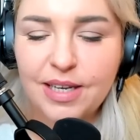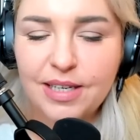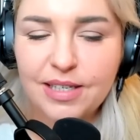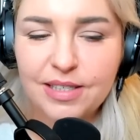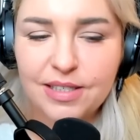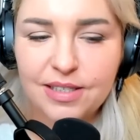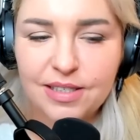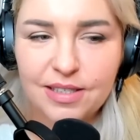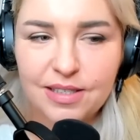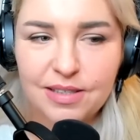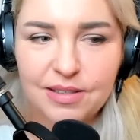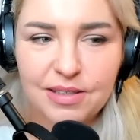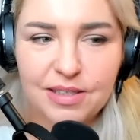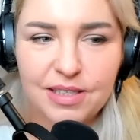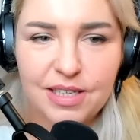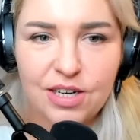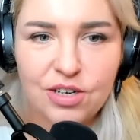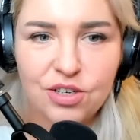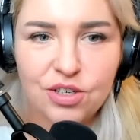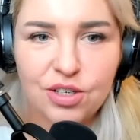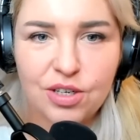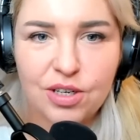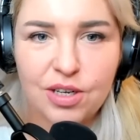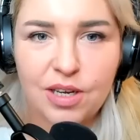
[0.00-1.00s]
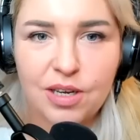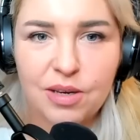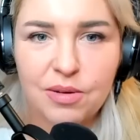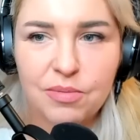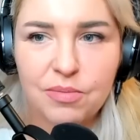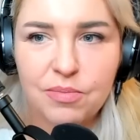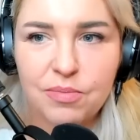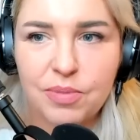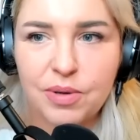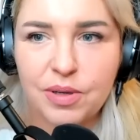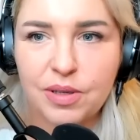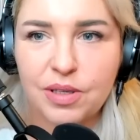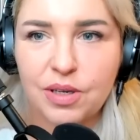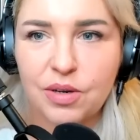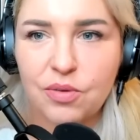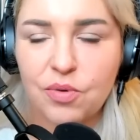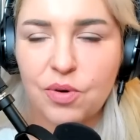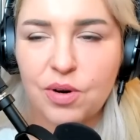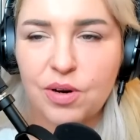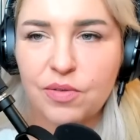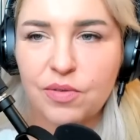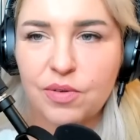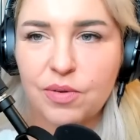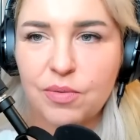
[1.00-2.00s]
He's essentially building
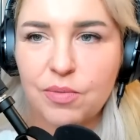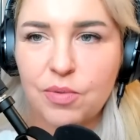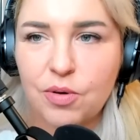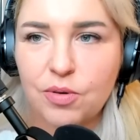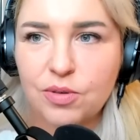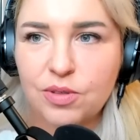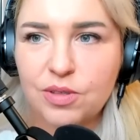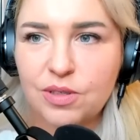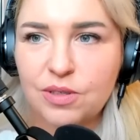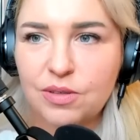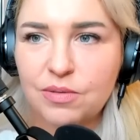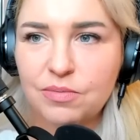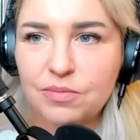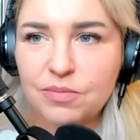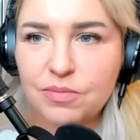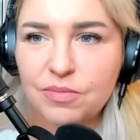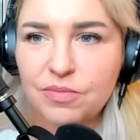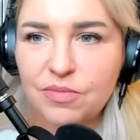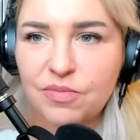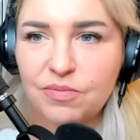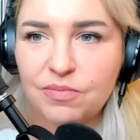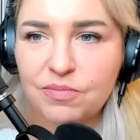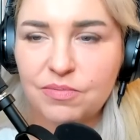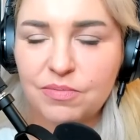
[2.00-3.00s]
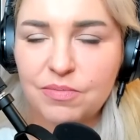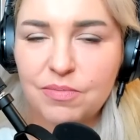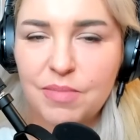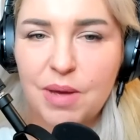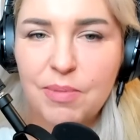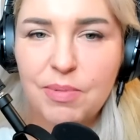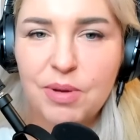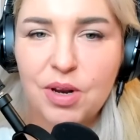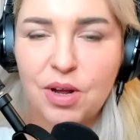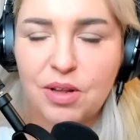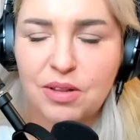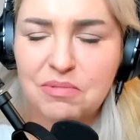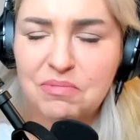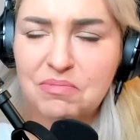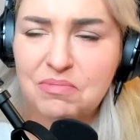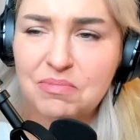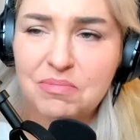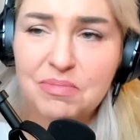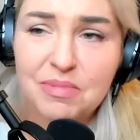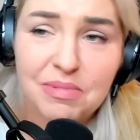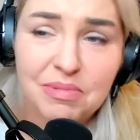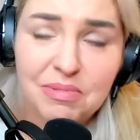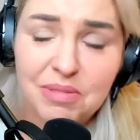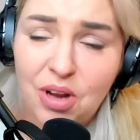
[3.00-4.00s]
one of the most, maybe not
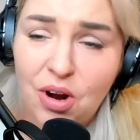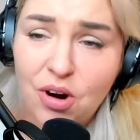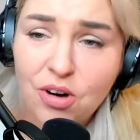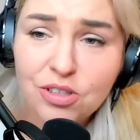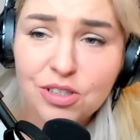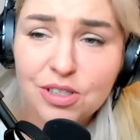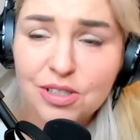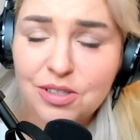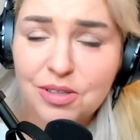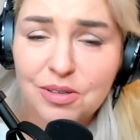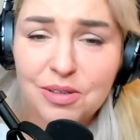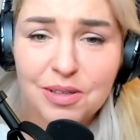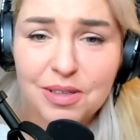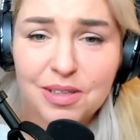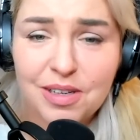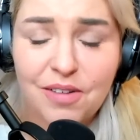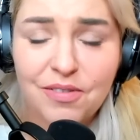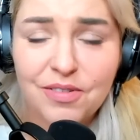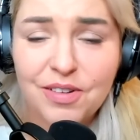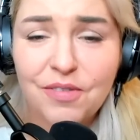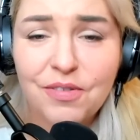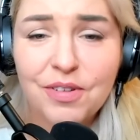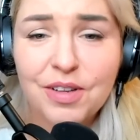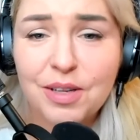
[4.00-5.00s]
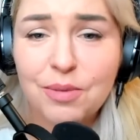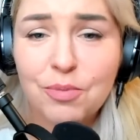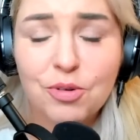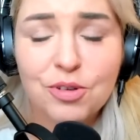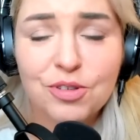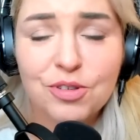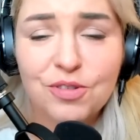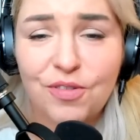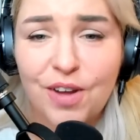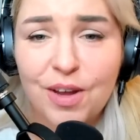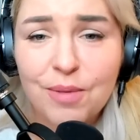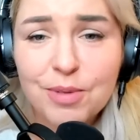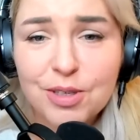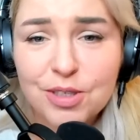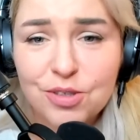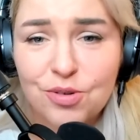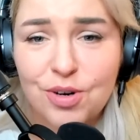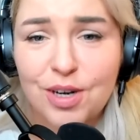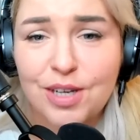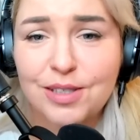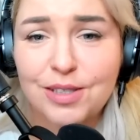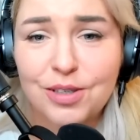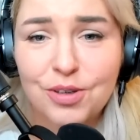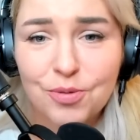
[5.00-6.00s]
largest, or definitely the most famous
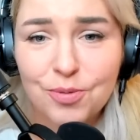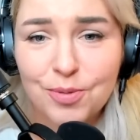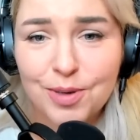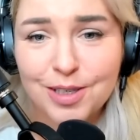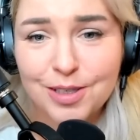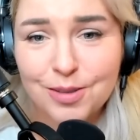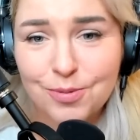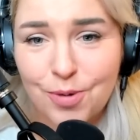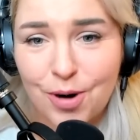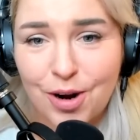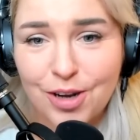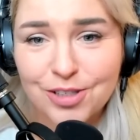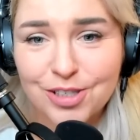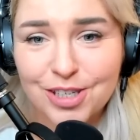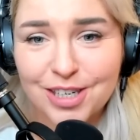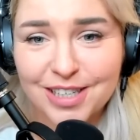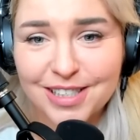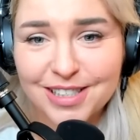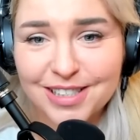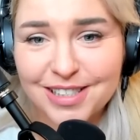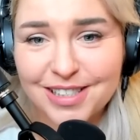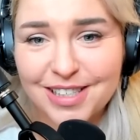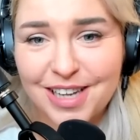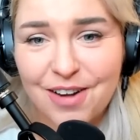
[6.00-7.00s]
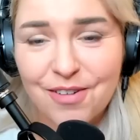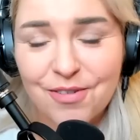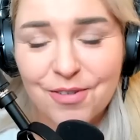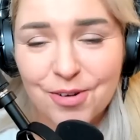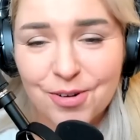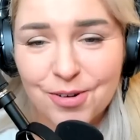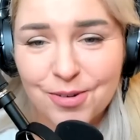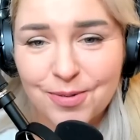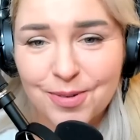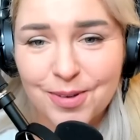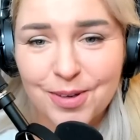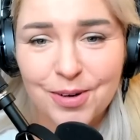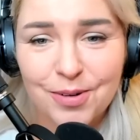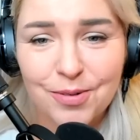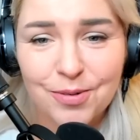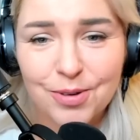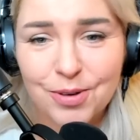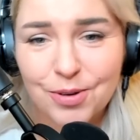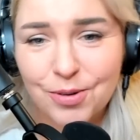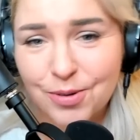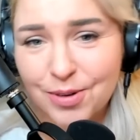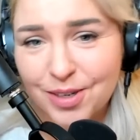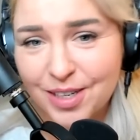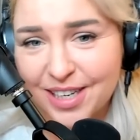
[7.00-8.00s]
transhumanist projects ever.
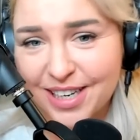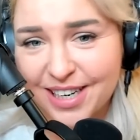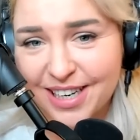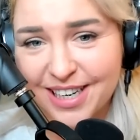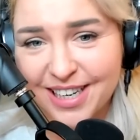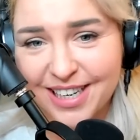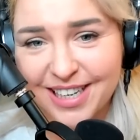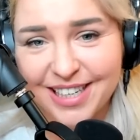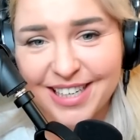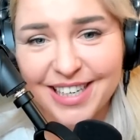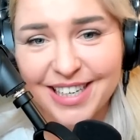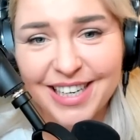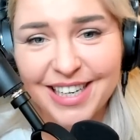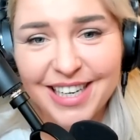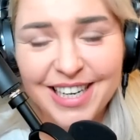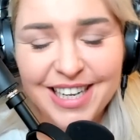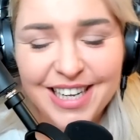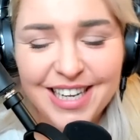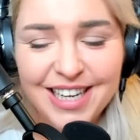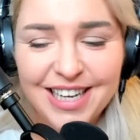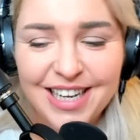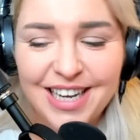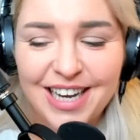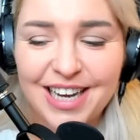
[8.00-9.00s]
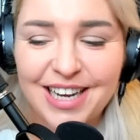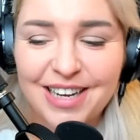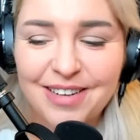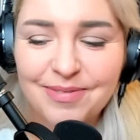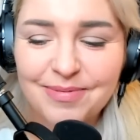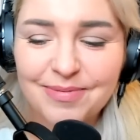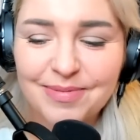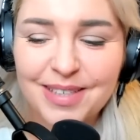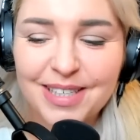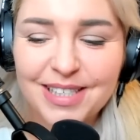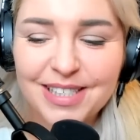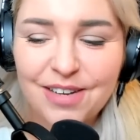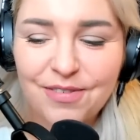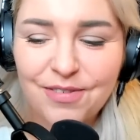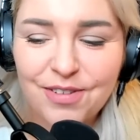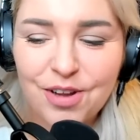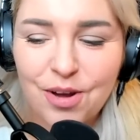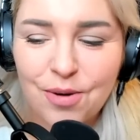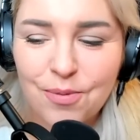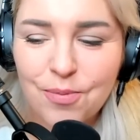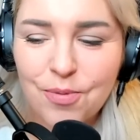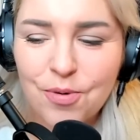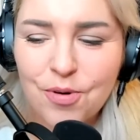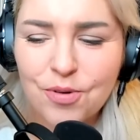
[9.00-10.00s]
Neuralink, and he's
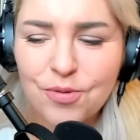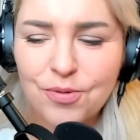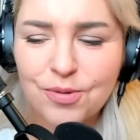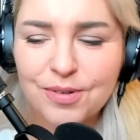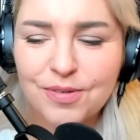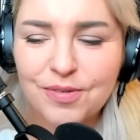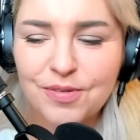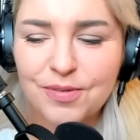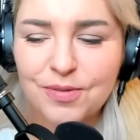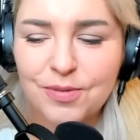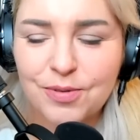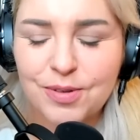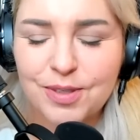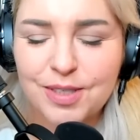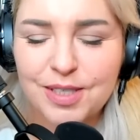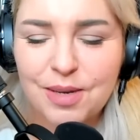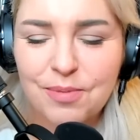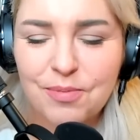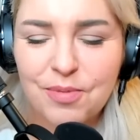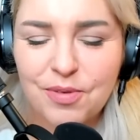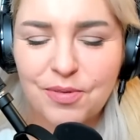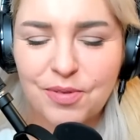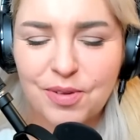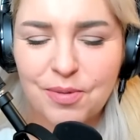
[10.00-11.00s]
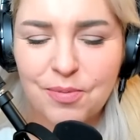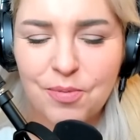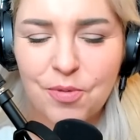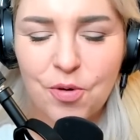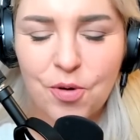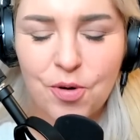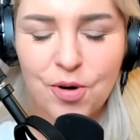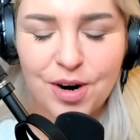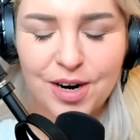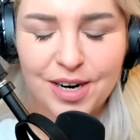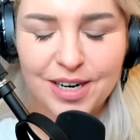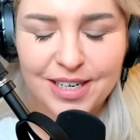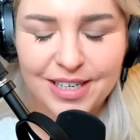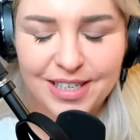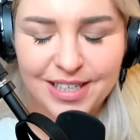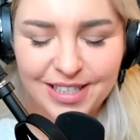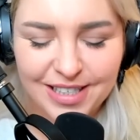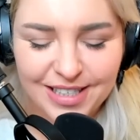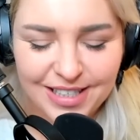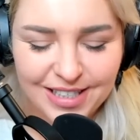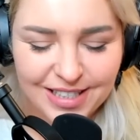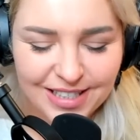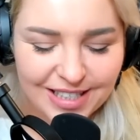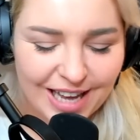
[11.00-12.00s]
definitely on board with some of the more,
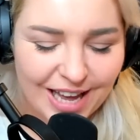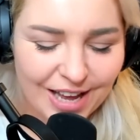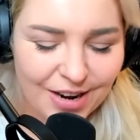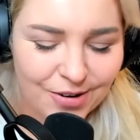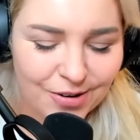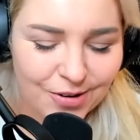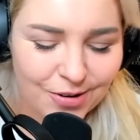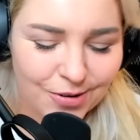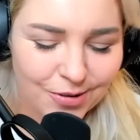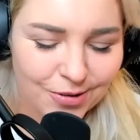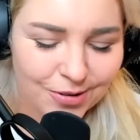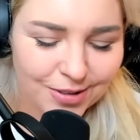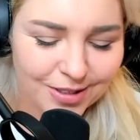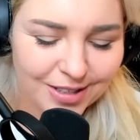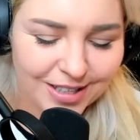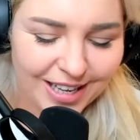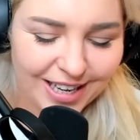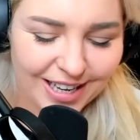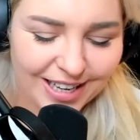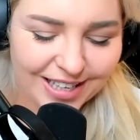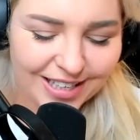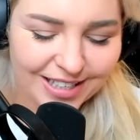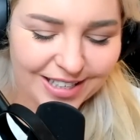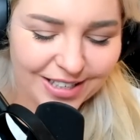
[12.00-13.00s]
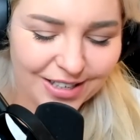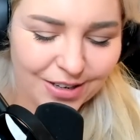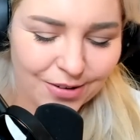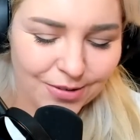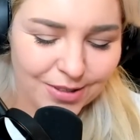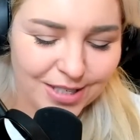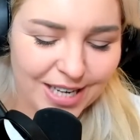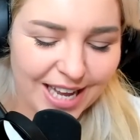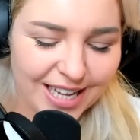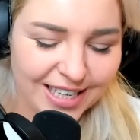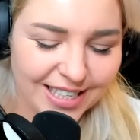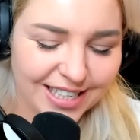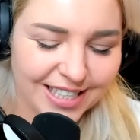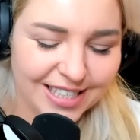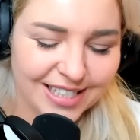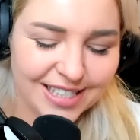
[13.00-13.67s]
I don't know, like Ted